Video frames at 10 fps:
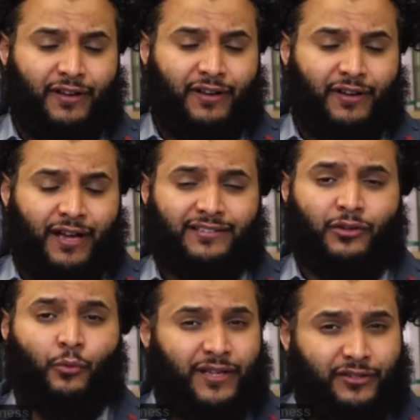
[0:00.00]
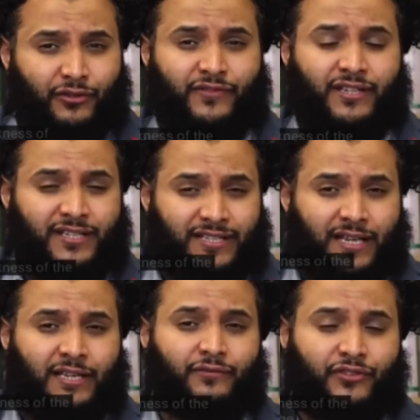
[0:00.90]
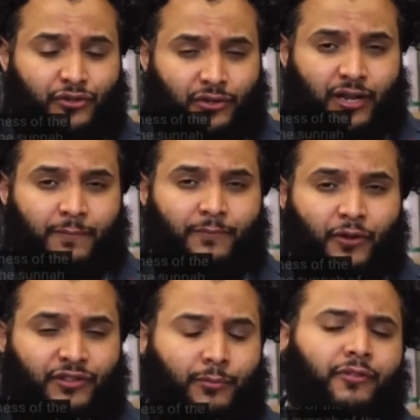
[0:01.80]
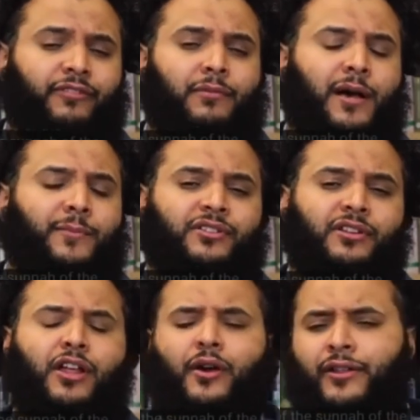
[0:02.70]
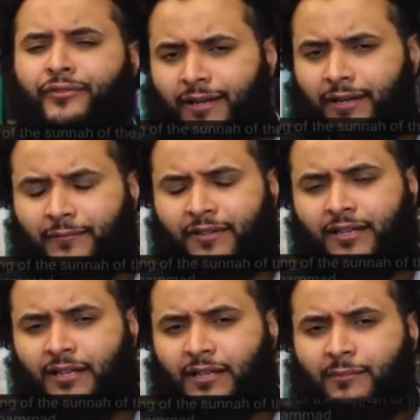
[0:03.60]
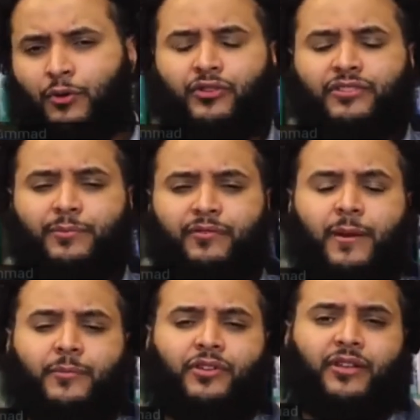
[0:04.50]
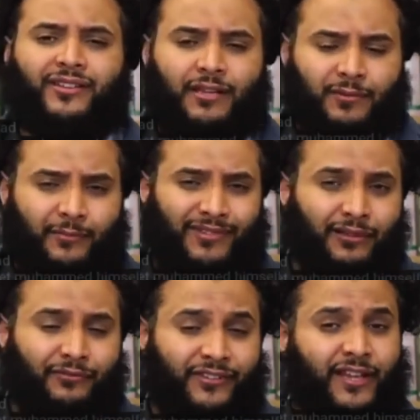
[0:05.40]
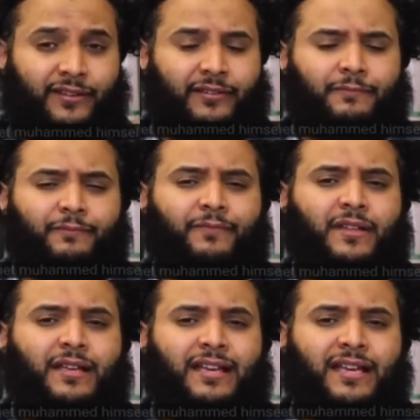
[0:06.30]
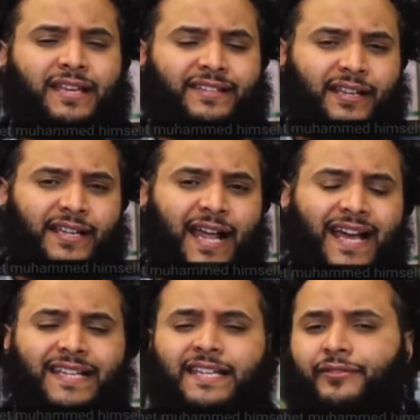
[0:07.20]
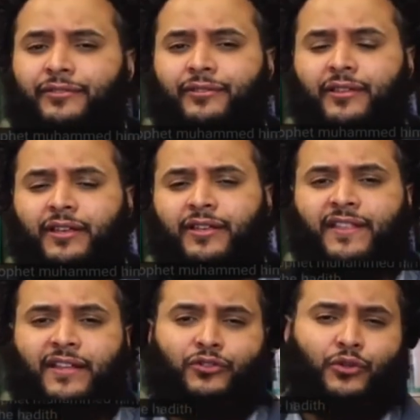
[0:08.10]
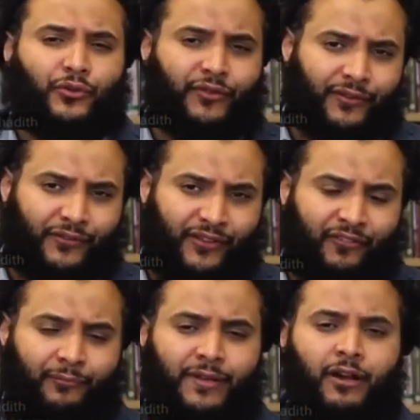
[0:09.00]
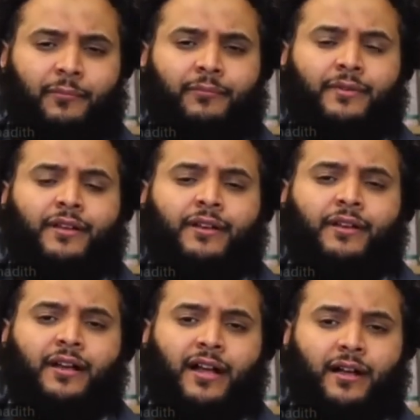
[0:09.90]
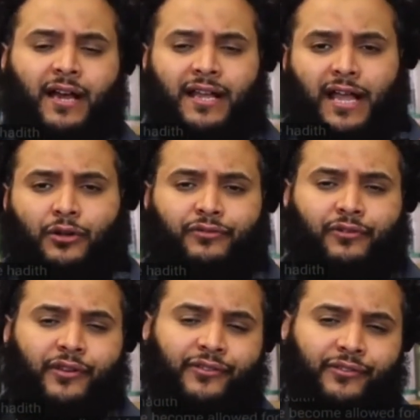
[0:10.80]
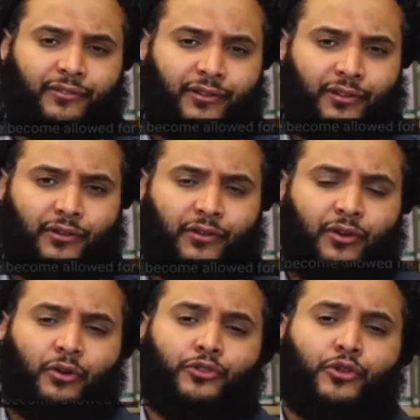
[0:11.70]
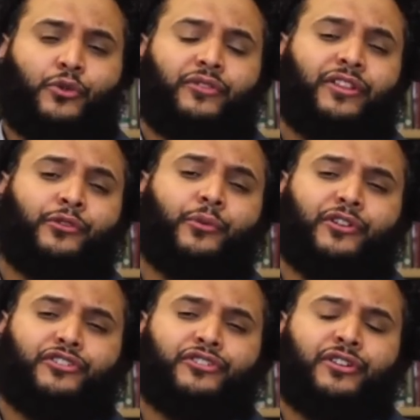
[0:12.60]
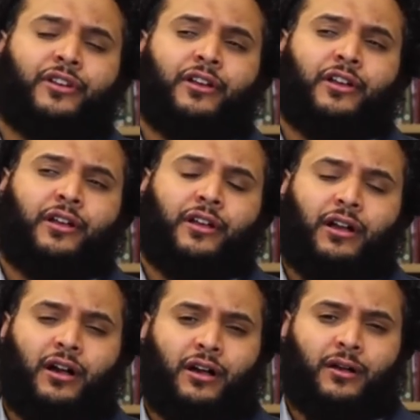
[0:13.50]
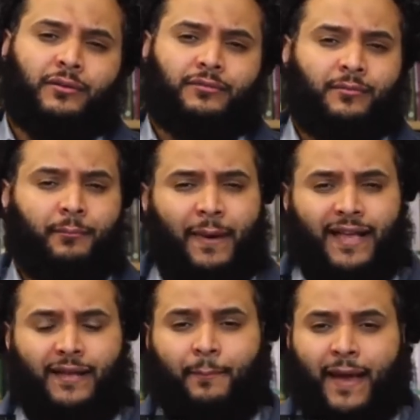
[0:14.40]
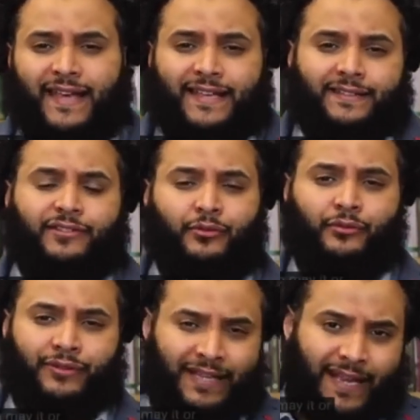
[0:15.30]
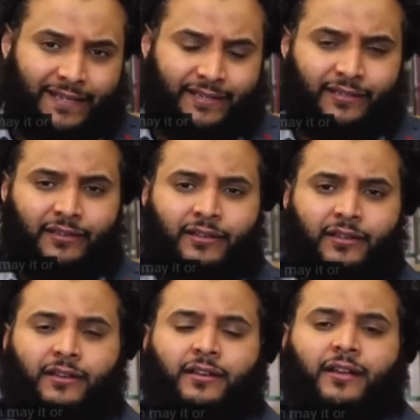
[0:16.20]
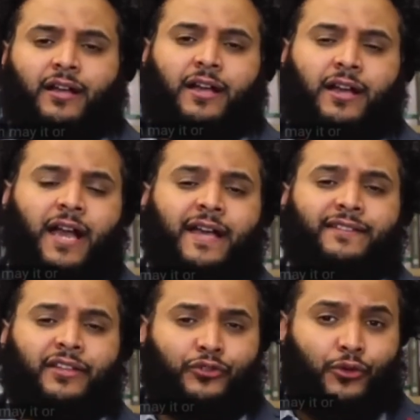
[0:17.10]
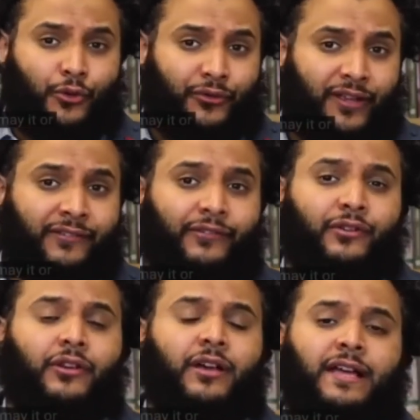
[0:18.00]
fact or weakness of the understanding of the Sunnah uh-huh. of the Prophet Muhammad sallallahu alaihi wasallam. Because the Prophet Muhammad sallallahu alaihi wasallam himself said, yeah. he said in the Hadith uh-huh. that two things have become allowed for us, or two things which are mayyit mayit or dead, uh, and two things, and